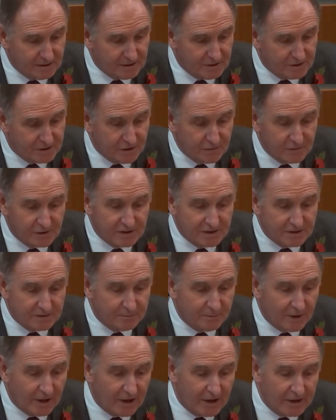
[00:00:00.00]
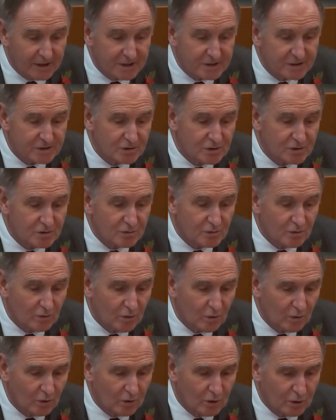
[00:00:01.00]
so that it applies to
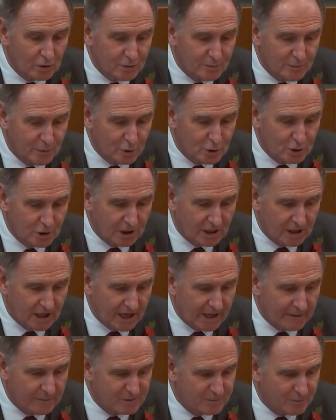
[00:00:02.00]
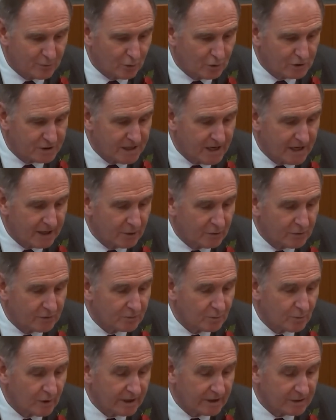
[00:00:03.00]
all contribution claims brought in England
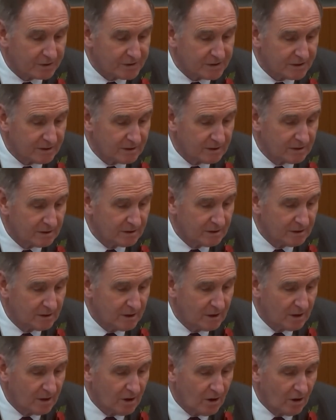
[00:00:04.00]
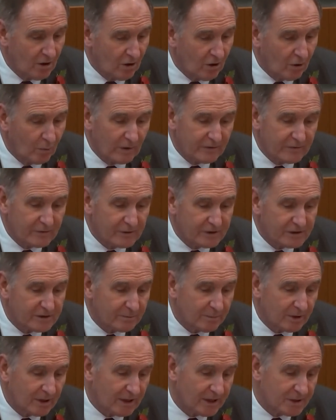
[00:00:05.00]
and Wales, or whether it
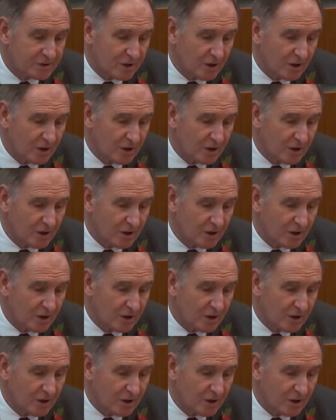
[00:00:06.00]
applies